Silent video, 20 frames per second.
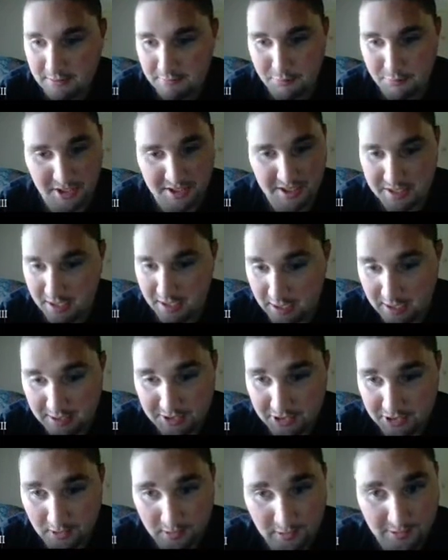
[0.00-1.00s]
but not
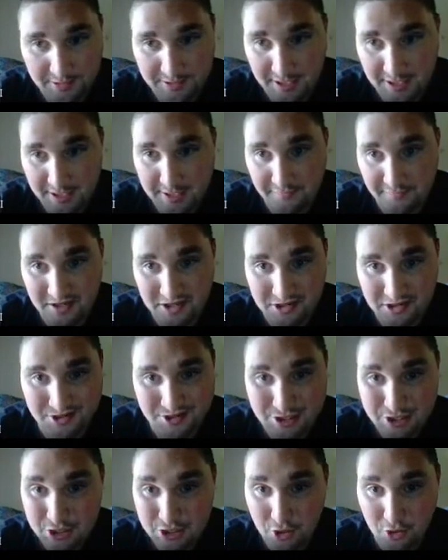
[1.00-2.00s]
turned in, if there's
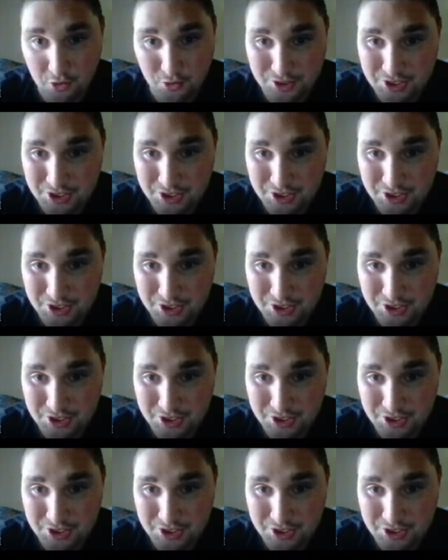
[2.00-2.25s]
no